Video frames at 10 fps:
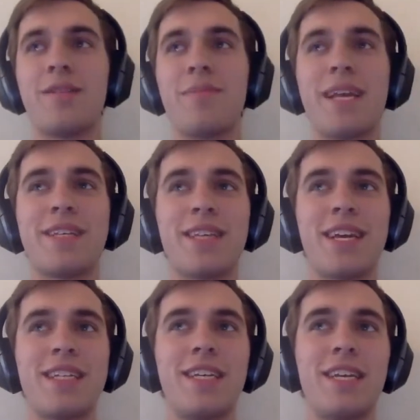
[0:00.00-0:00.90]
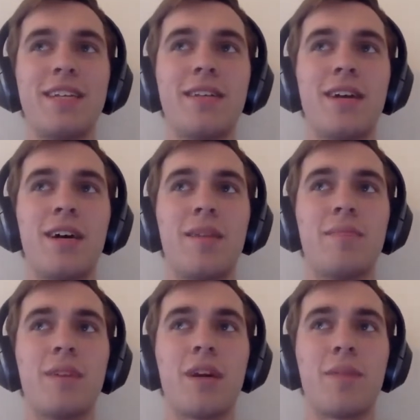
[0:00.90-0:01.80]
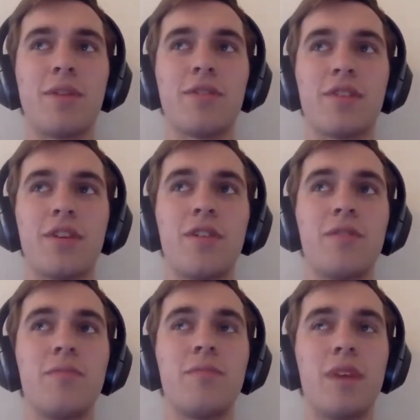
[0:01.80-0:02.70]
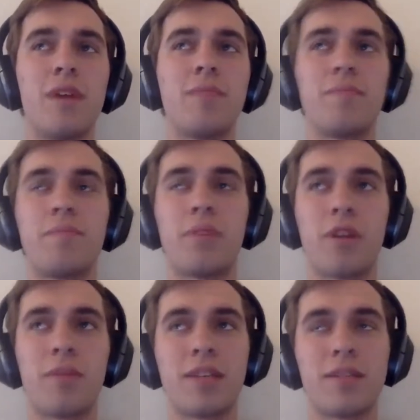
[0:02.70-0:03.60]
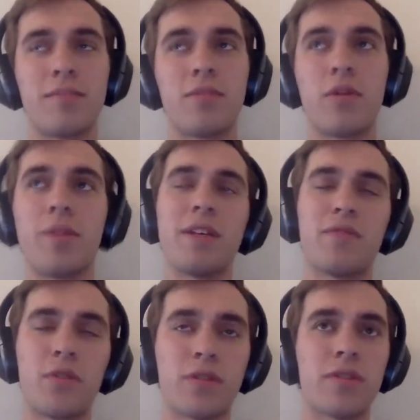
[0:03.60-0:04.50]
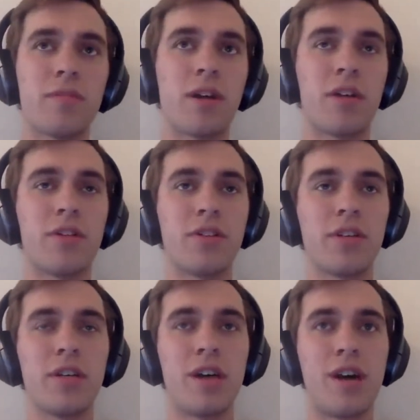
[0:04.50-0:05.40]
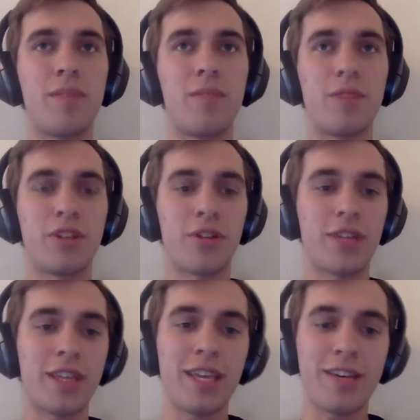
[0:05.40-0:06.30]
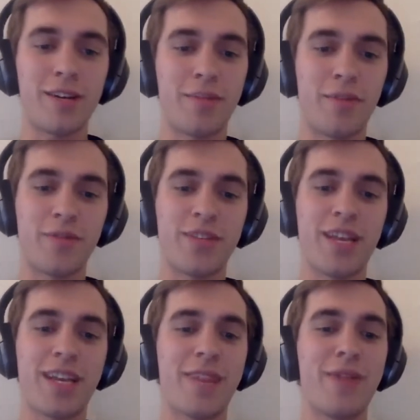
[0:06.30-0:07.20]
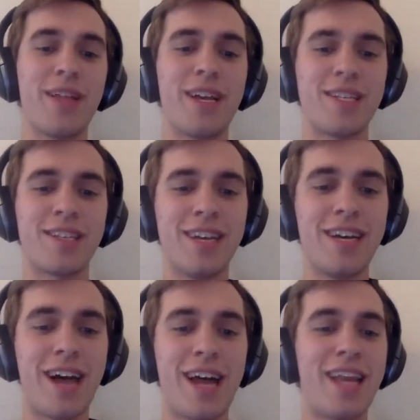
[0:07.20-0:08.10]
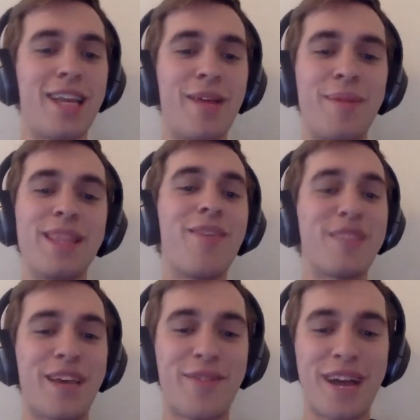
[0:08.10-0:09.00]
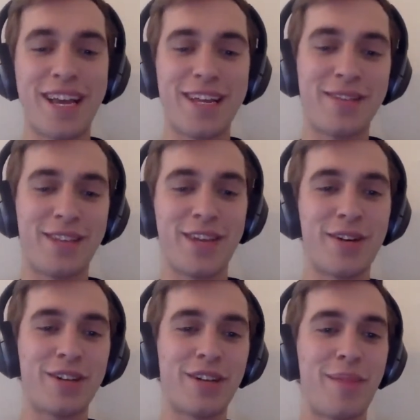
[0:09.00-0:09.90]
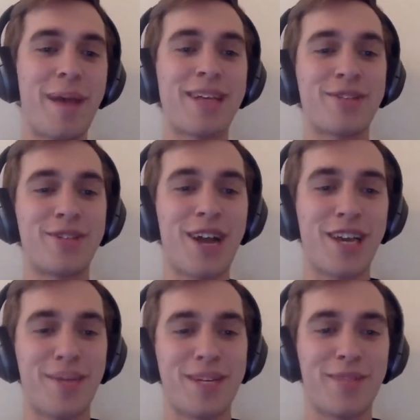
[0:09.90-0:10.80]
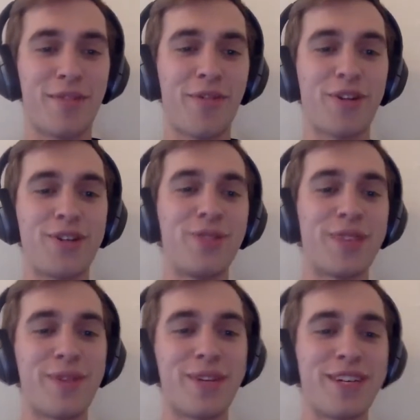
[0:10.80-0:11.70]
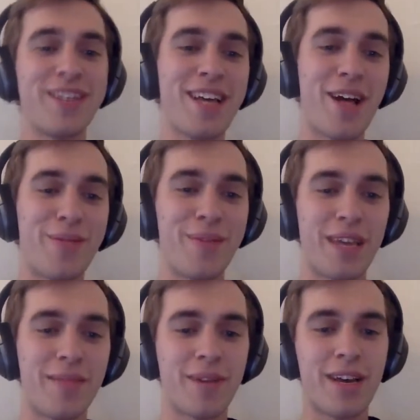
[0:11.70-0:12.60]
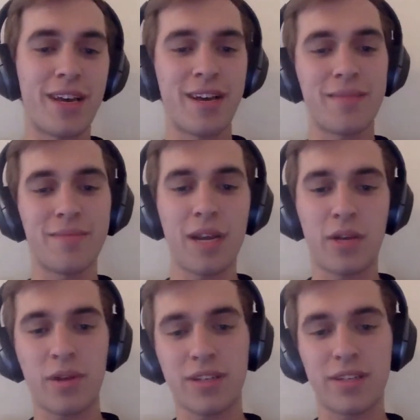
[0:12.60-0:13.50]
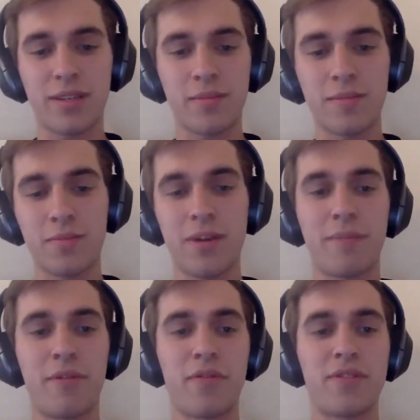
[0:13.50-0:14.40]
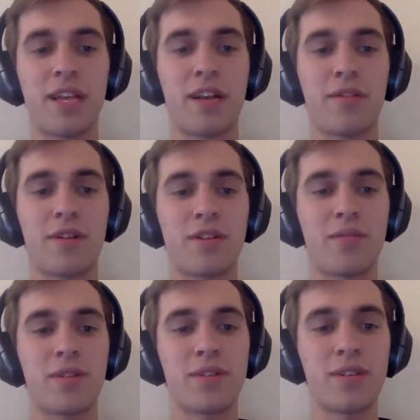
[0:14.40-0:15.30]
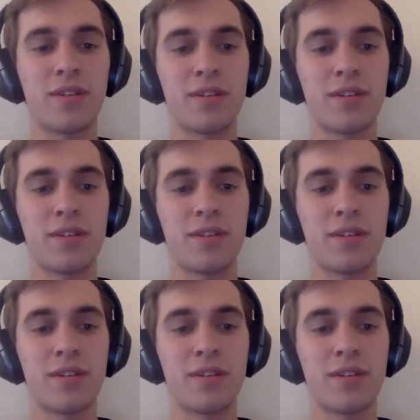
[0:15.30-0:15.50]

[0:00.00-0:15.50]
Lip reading: debate that I did a couple years ago, put on by some Coinbase folks, among others, with Charlie Lee on proof of stake, and I realized it'd be lovely if I had a master document to refer to that would help me in my quest to spread proof of stake across the world.